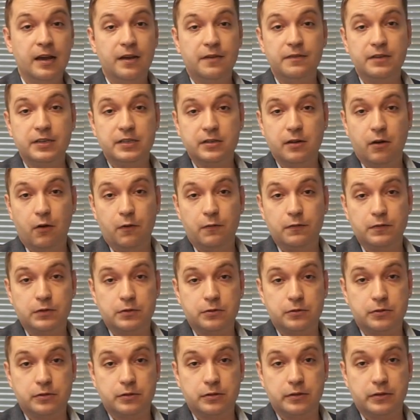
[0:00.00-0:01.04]
Visa
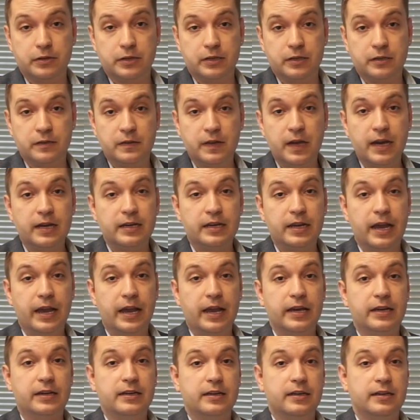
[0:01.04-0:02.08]
officer is looking at that
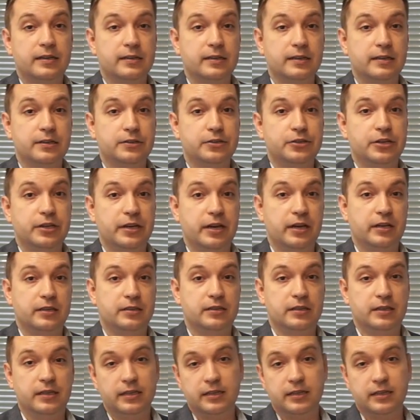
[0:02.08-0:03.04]
and initiates